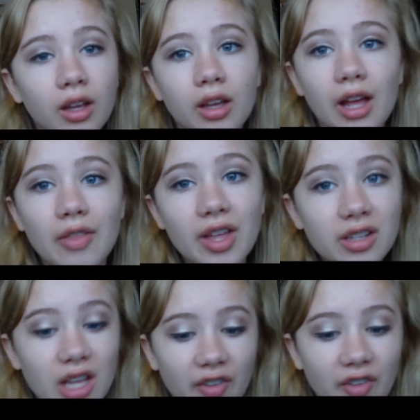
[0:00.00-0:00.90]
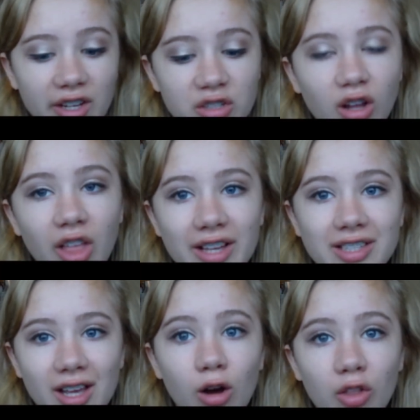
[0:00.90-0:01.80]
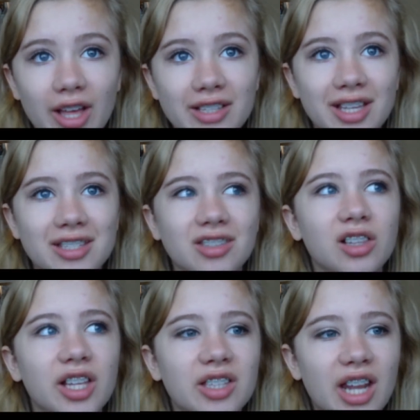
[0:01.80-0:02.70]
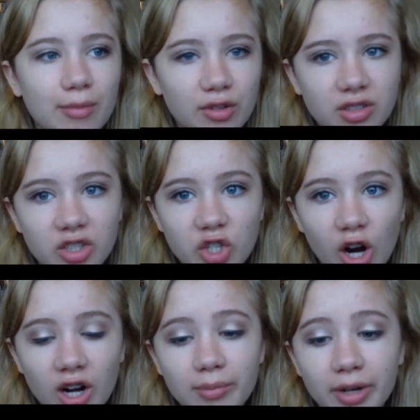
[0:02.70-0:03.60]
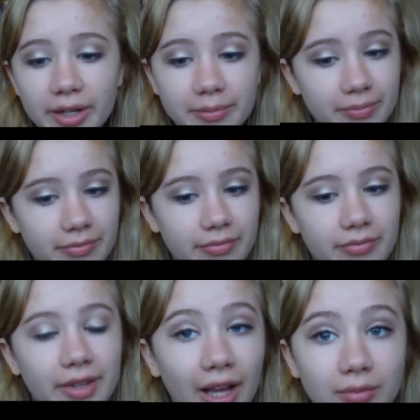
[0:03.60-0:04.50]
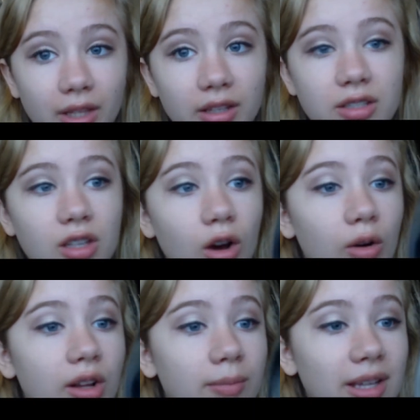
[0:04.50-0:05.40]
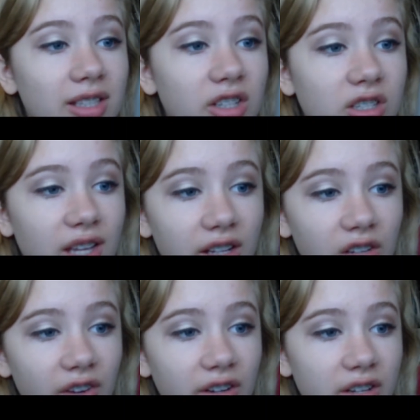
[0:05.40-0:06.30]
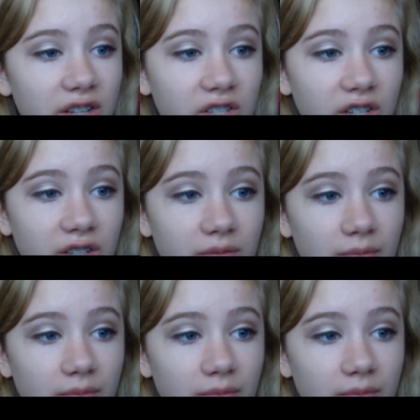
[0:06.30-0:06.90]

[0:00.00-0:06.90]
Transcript: And then if I use all the excess in the lid, then I move to the jar. But yeah, so basically just take your foundation,